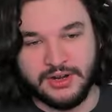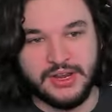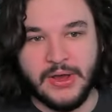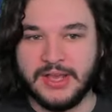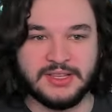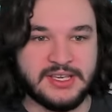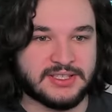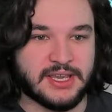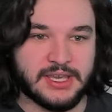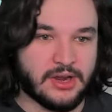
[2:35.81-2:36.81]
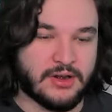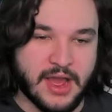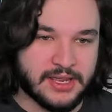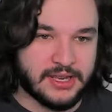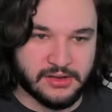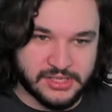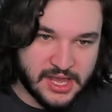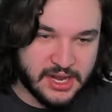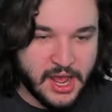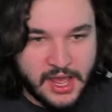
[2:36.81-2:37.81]
you know, at least like gear nine, gear
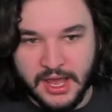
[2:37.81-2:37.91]
ten,